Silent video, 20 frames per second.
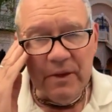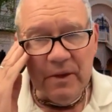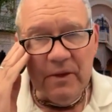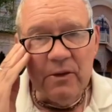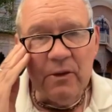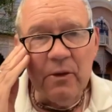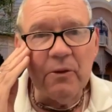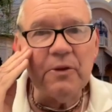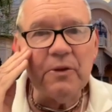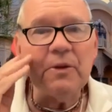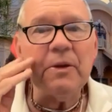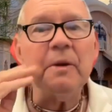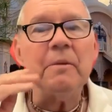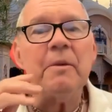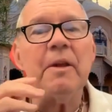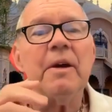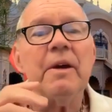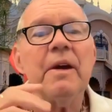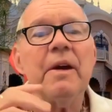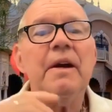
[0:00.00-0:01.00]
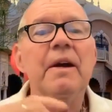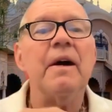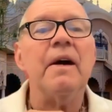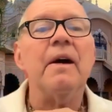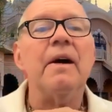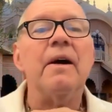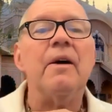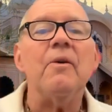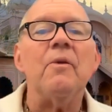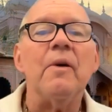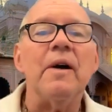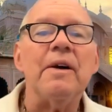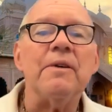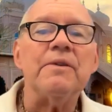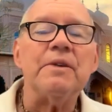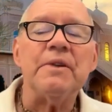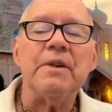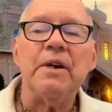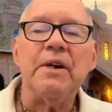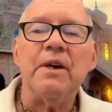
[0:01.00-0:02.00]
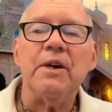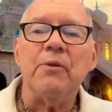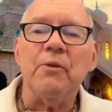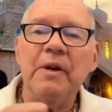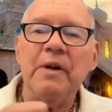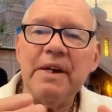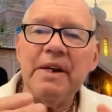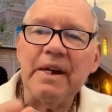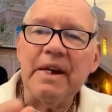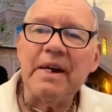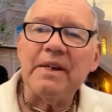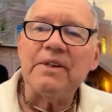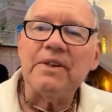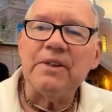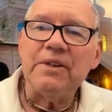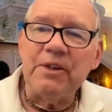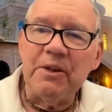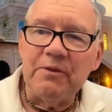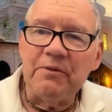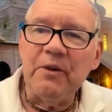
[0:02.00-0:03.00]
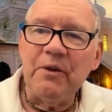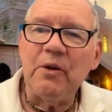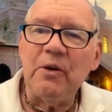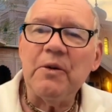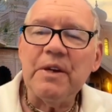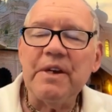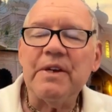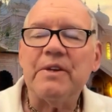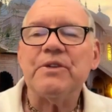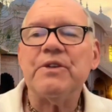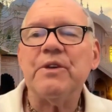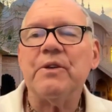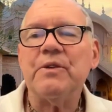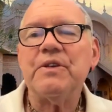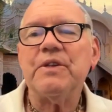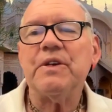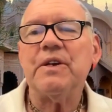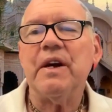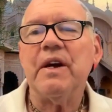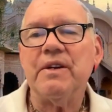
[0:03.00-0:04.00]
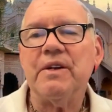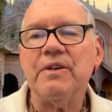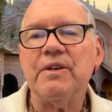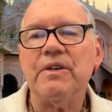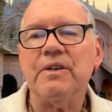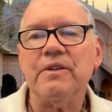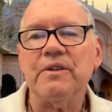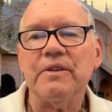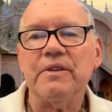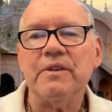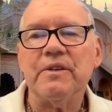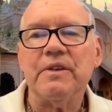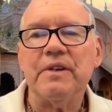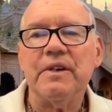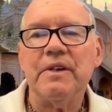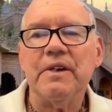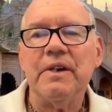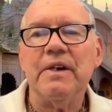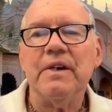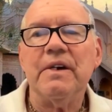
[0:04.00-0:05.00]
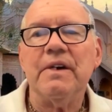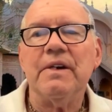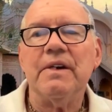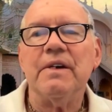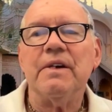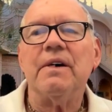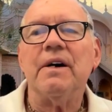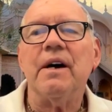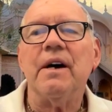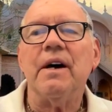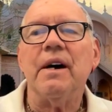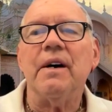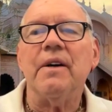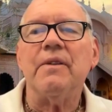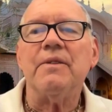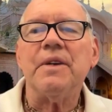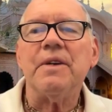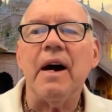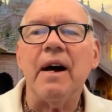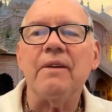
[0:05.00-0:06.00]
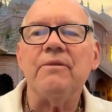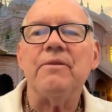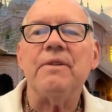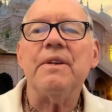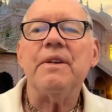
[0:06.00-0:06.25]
So similarly, when we get devotee association, Krishna says,